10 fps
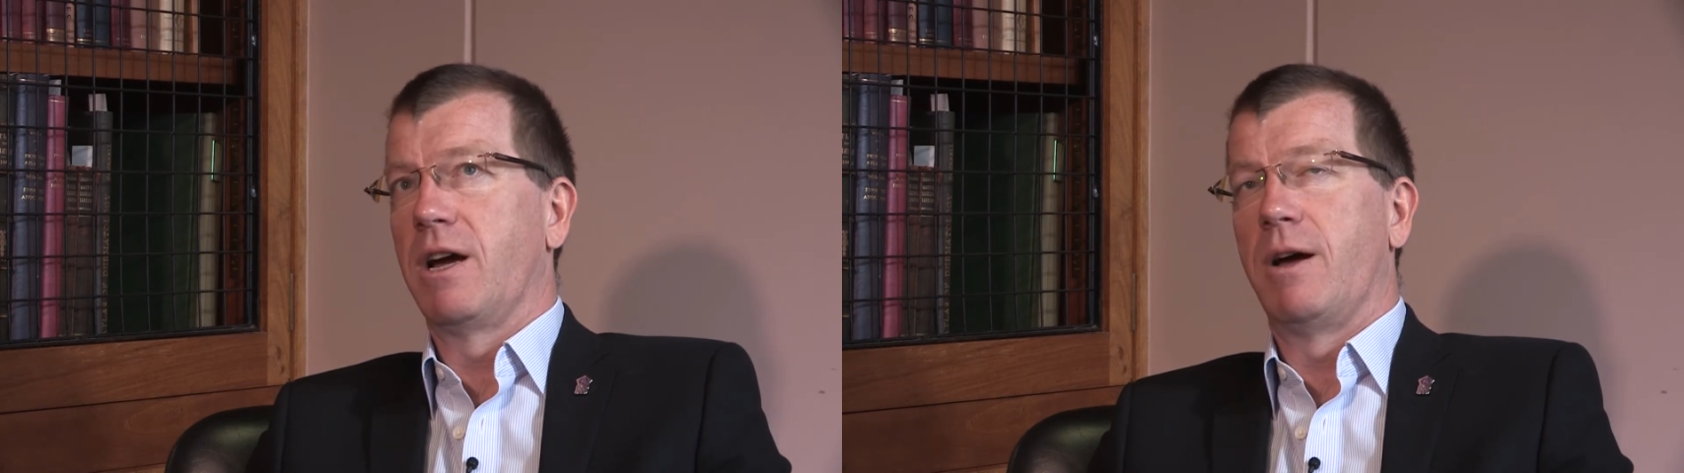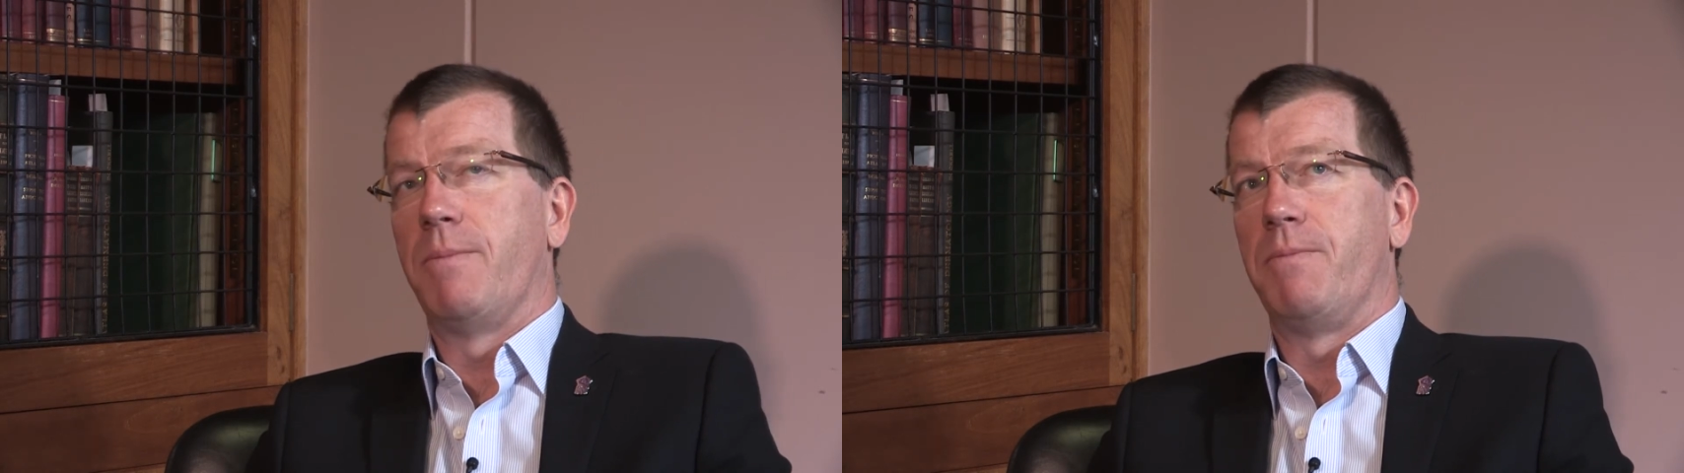
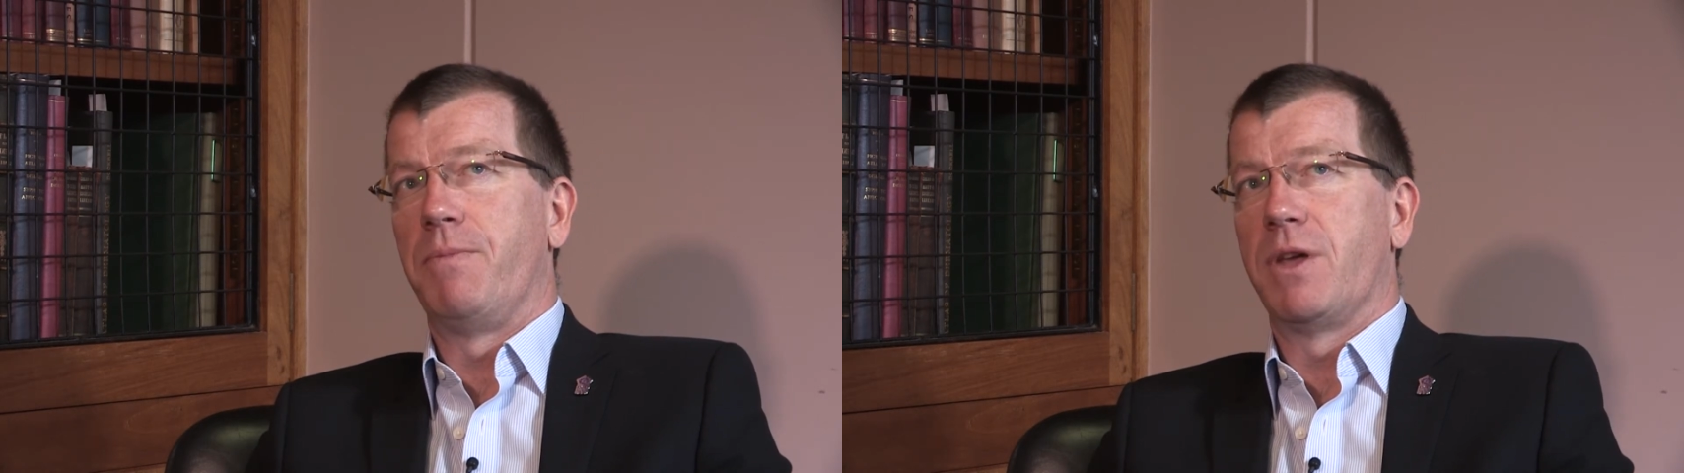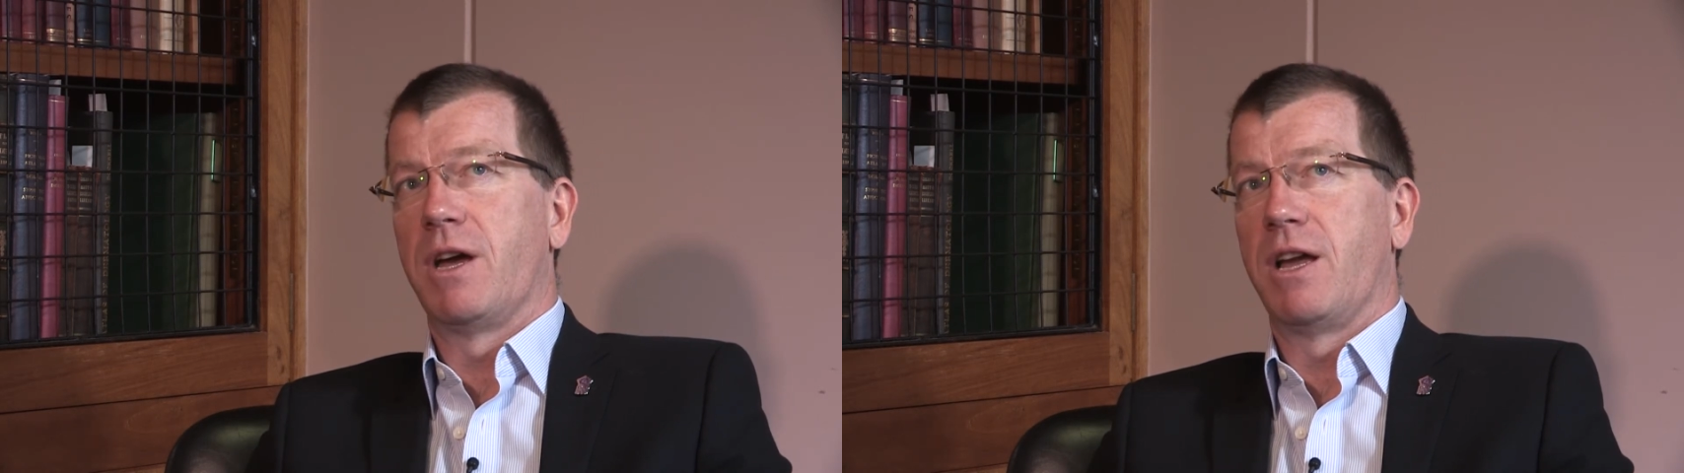
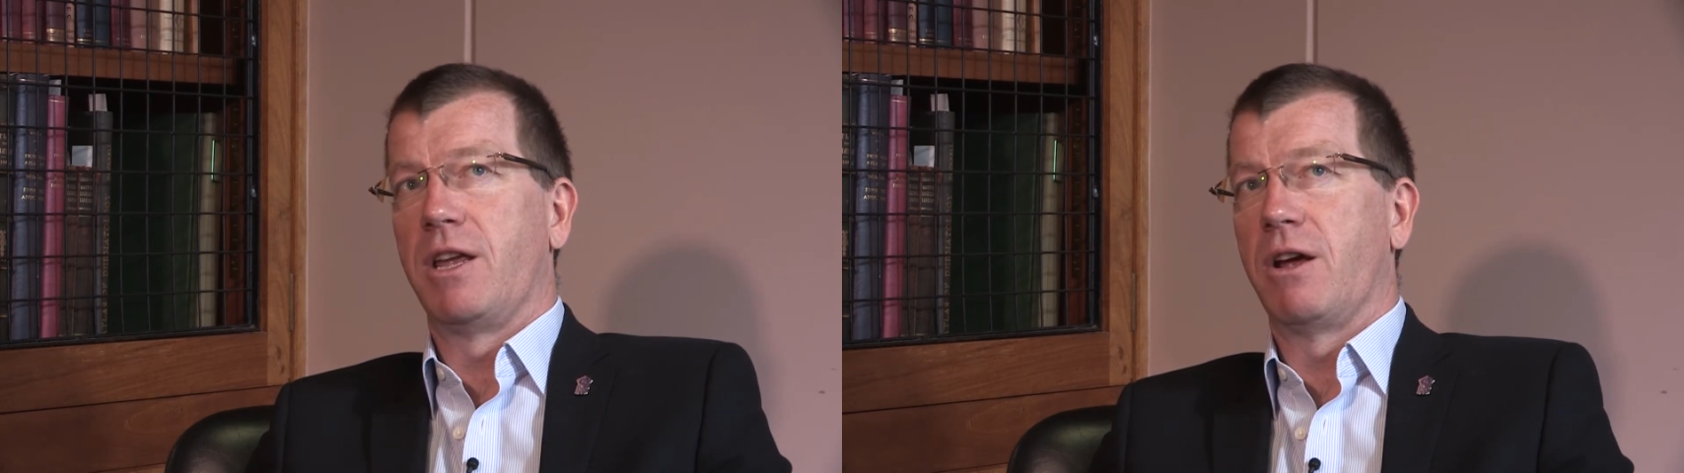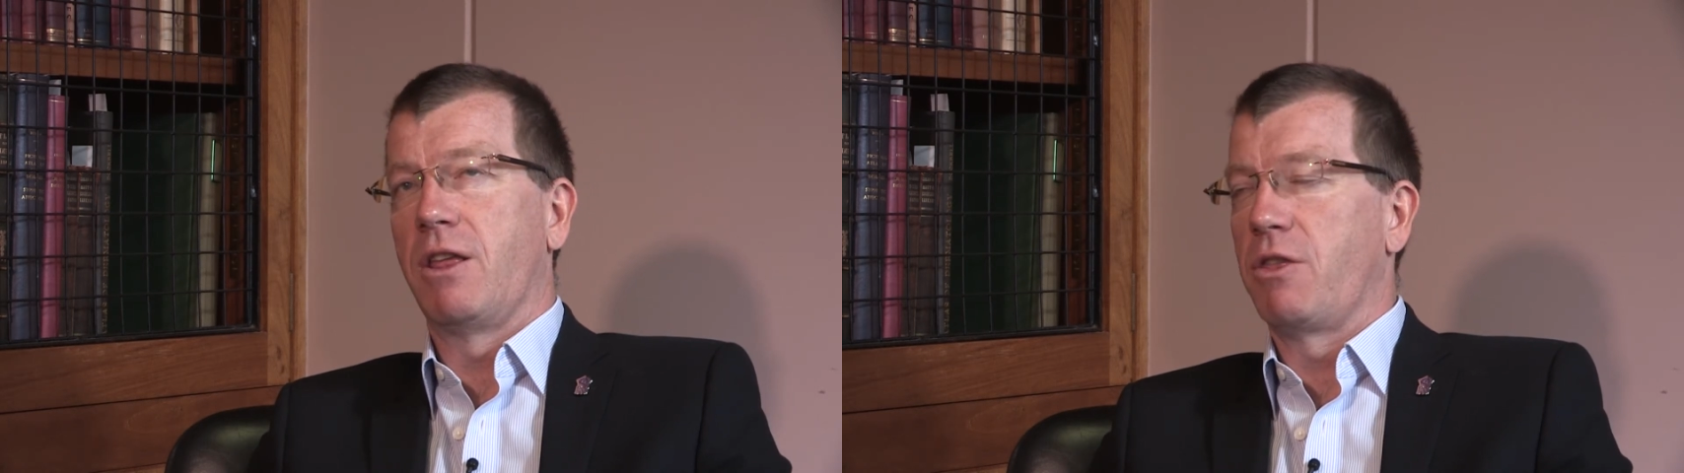Um,
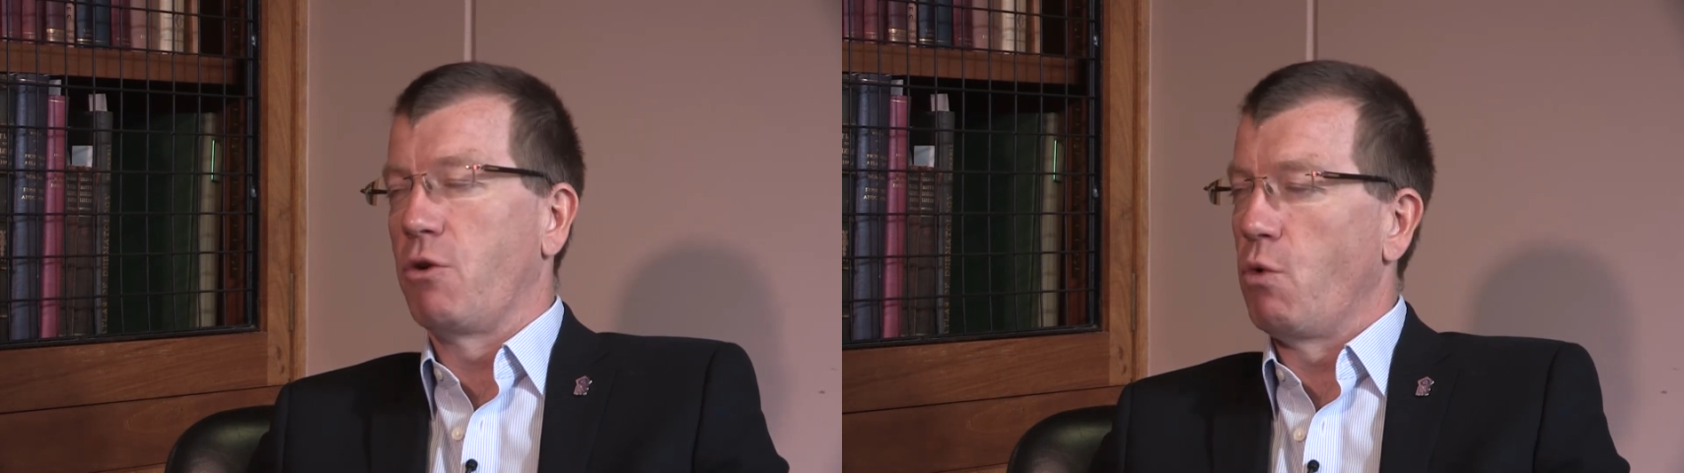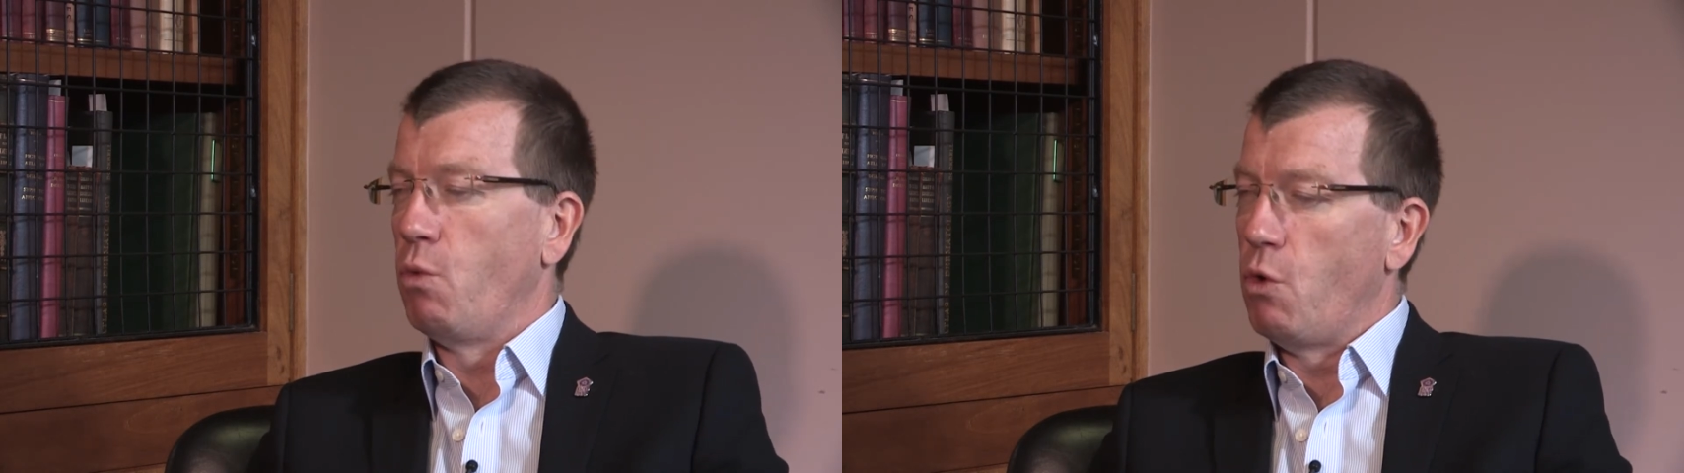you know, the, all,